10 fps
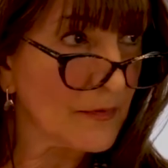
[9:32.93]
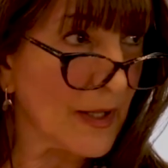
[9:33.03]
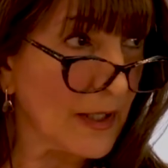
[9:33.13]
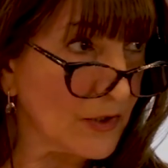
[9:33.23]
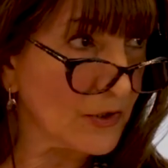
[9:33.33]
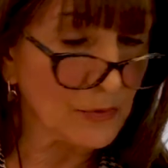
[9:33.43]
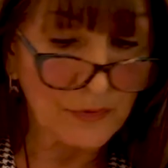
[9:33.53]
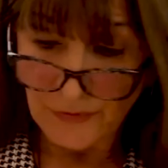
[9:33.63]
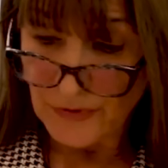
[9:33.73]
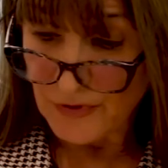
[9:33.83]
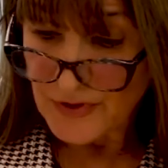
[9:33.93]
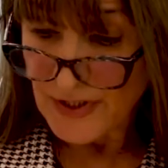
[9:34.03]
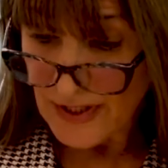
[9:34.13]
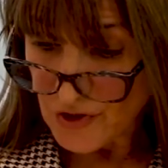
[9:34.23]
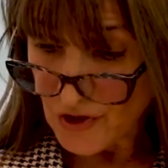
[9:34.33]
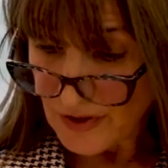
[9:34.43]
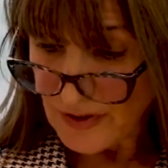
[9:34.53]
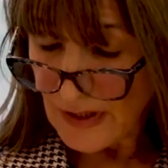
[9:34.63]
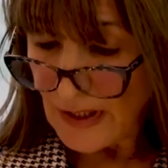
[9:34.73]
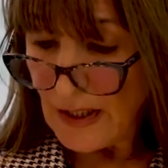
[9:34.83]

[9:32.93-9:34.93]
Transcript: Thank you for your attention.